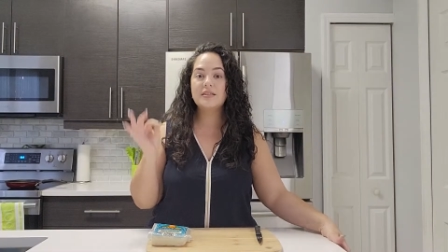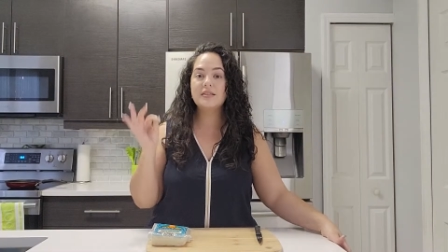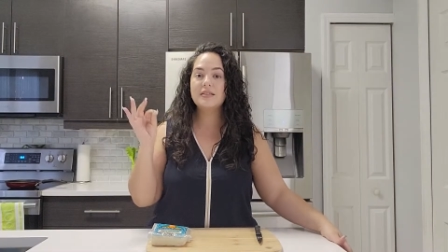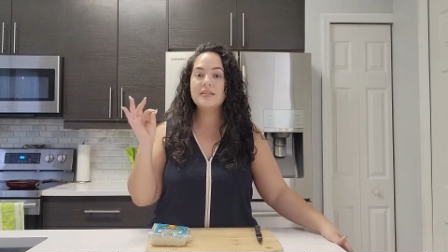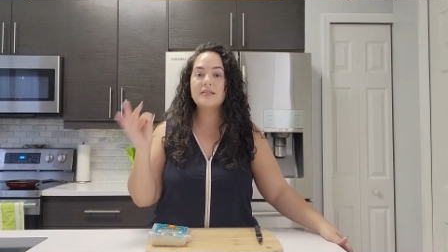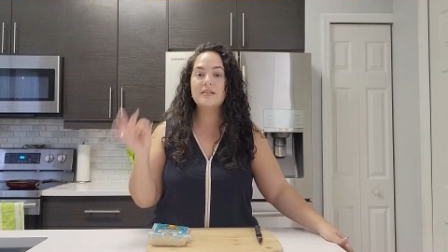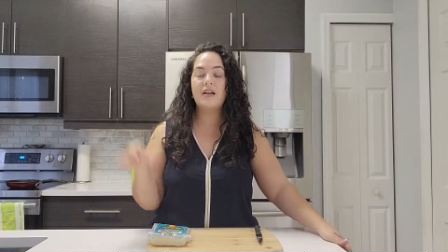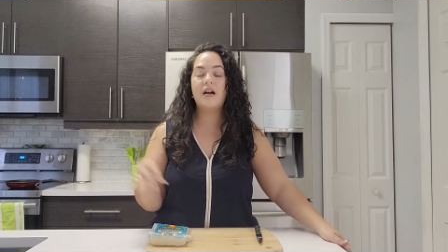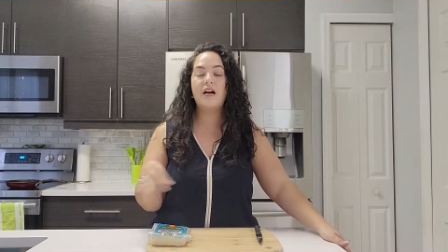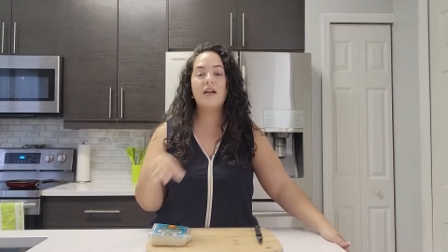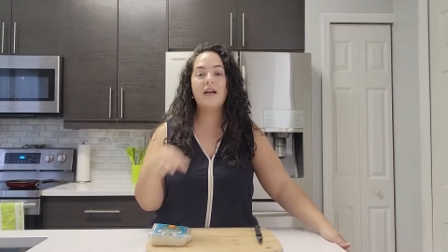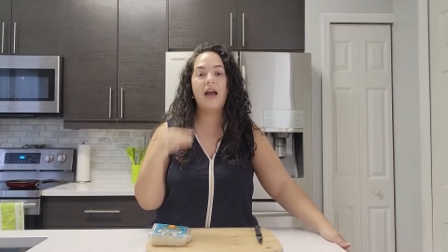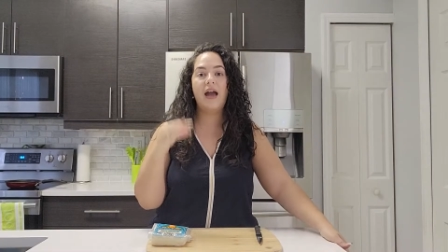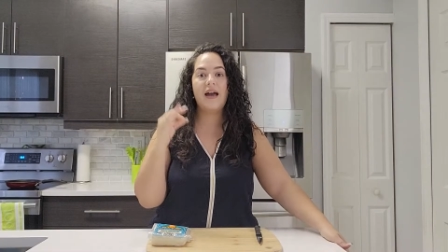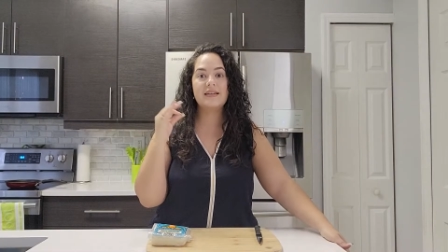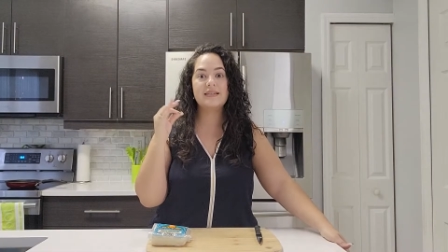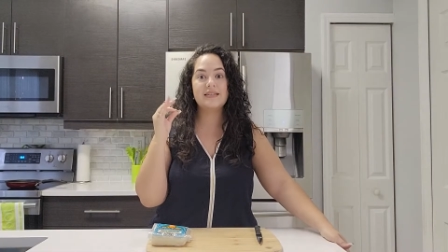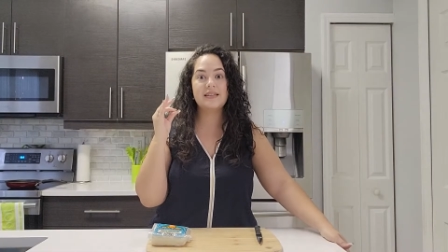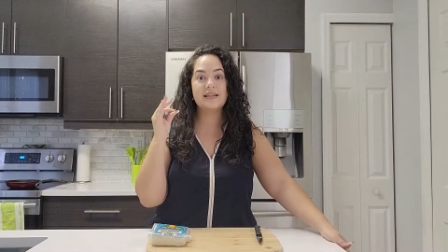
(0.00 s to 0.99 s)
as long
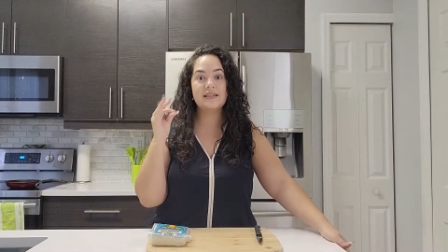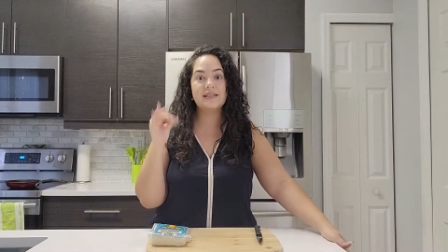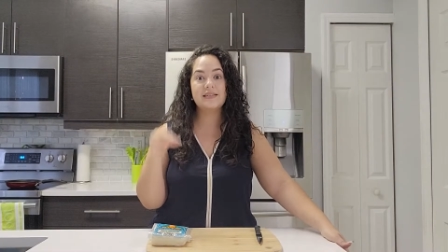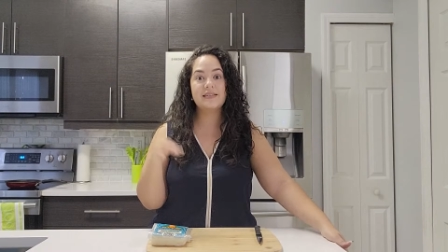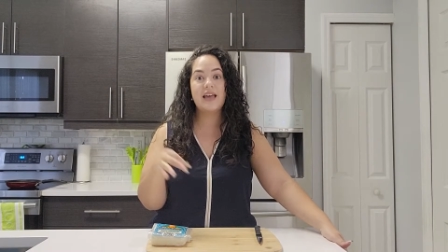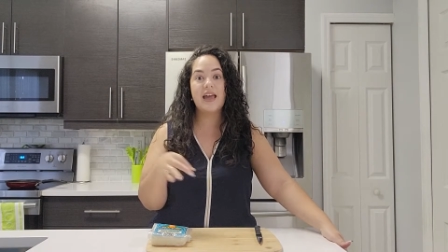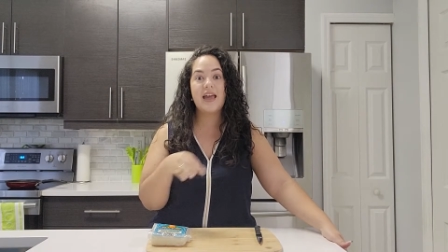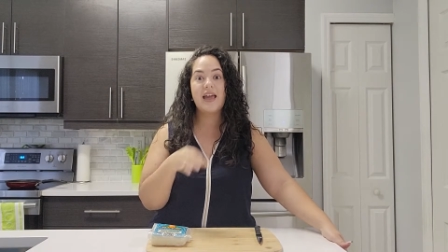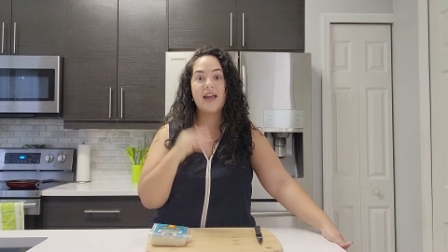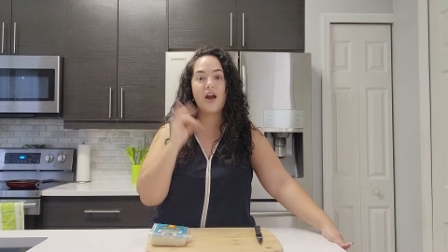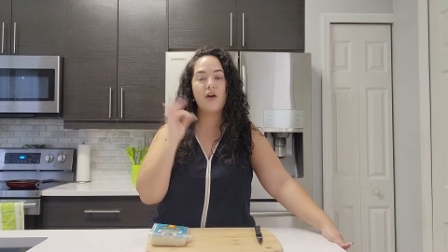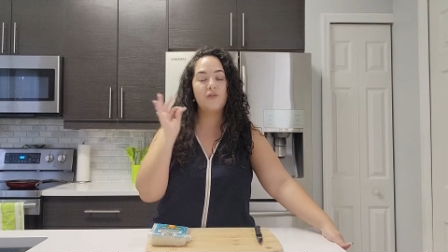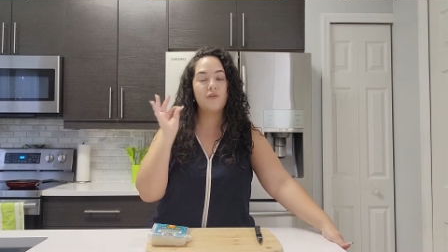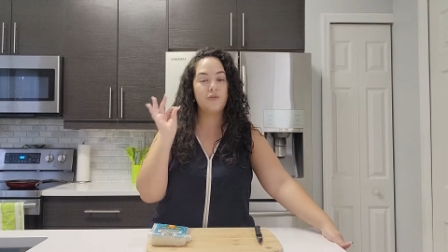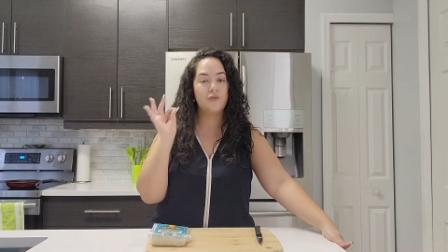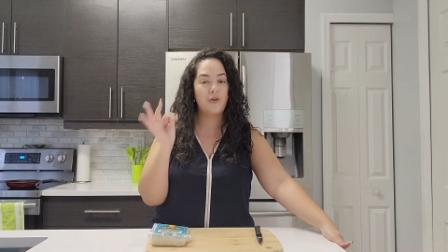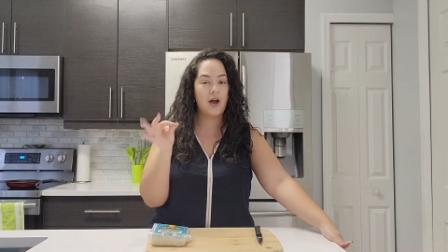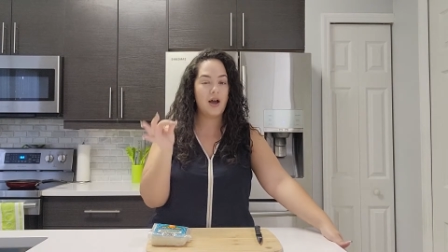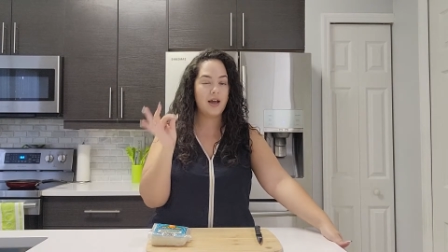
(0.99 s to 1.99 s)
as they say
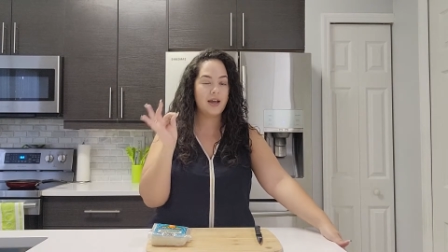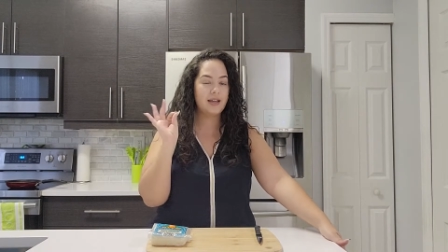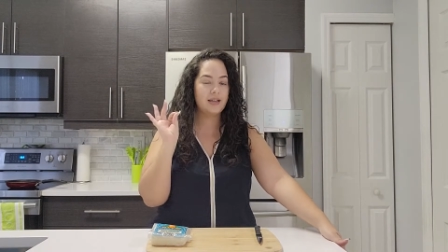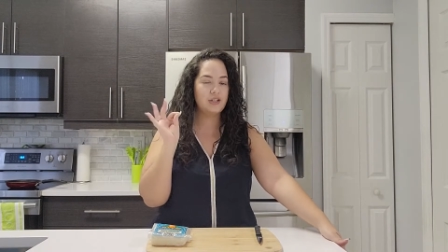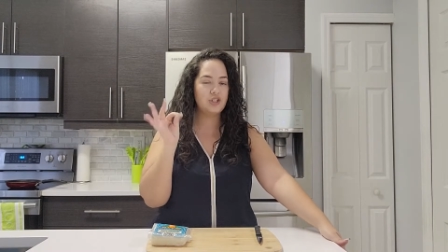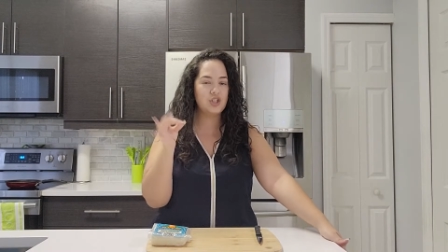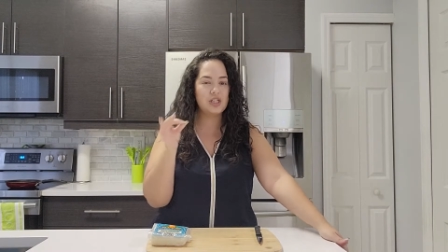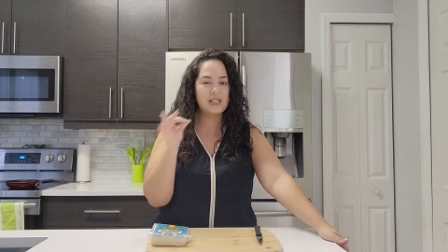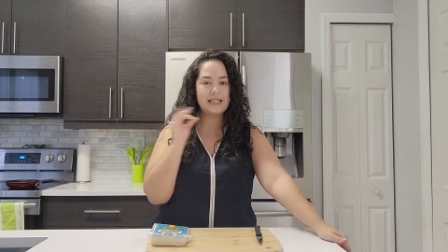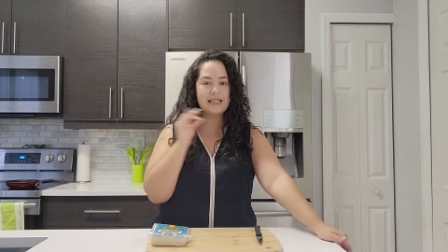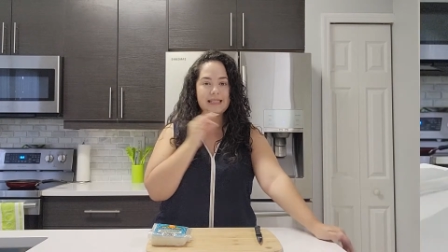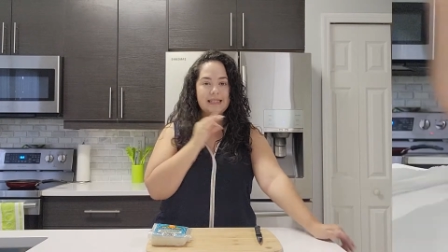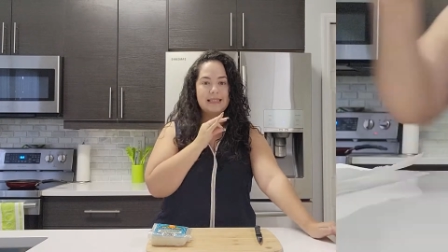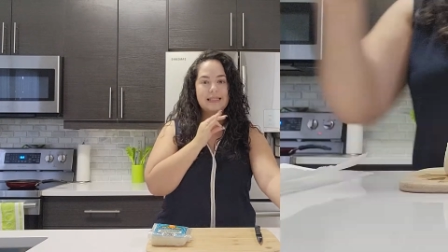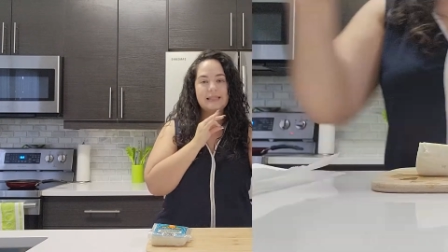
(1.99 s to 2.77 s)
frying cheese.